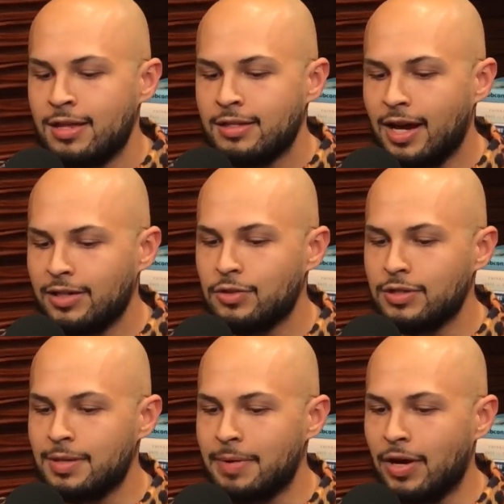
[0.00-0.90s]
Talk to us
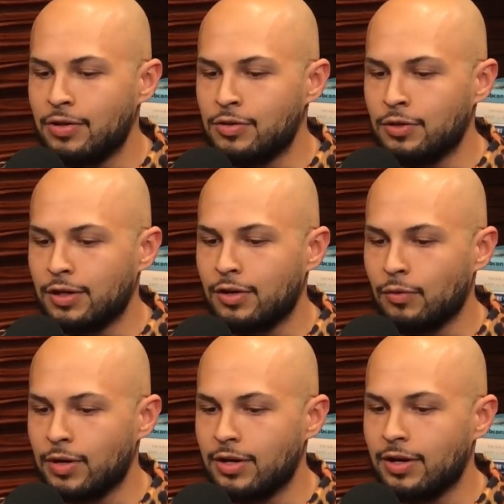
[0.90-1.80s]
about your
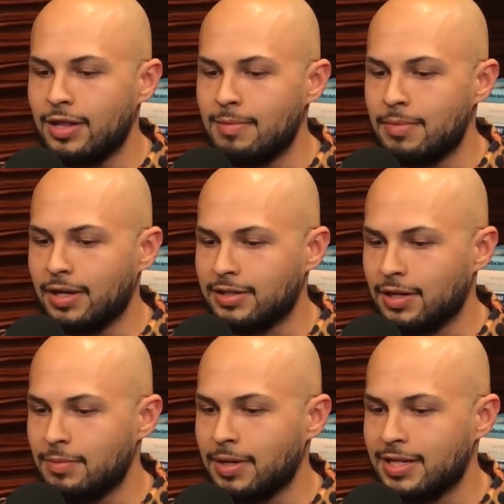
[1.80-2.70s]
career in the
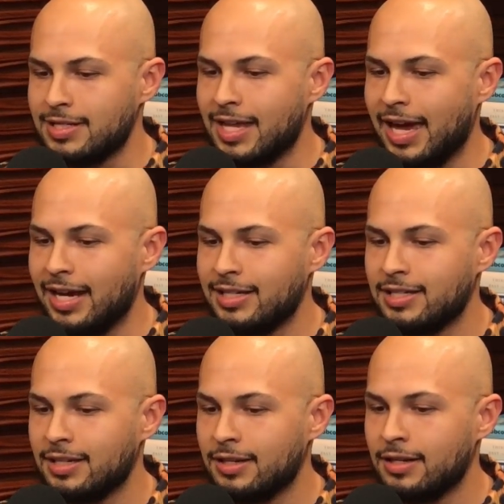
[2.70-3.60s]
military, because that
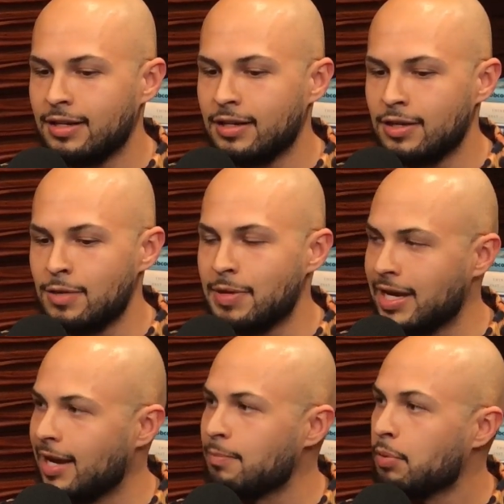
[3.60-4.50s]
you
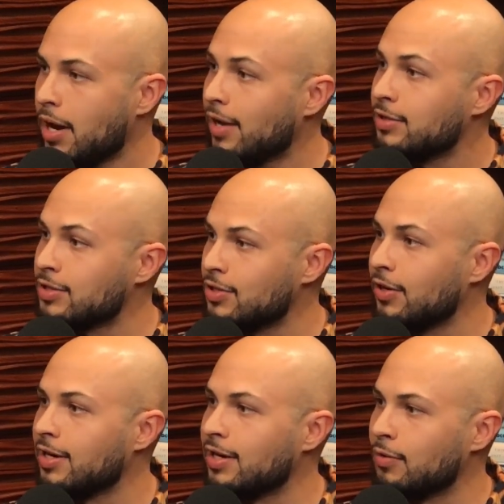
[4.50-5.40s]
began prior to
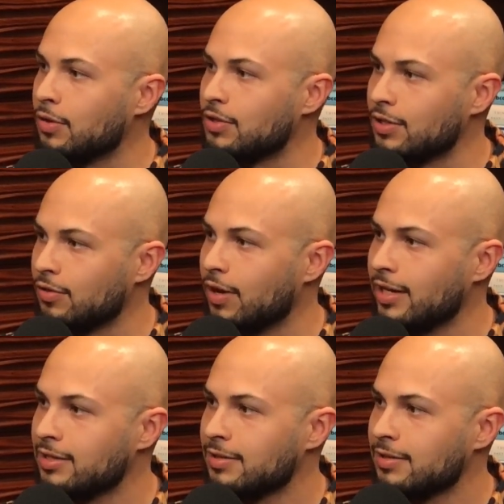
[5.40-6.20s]
starting at Origin, correct?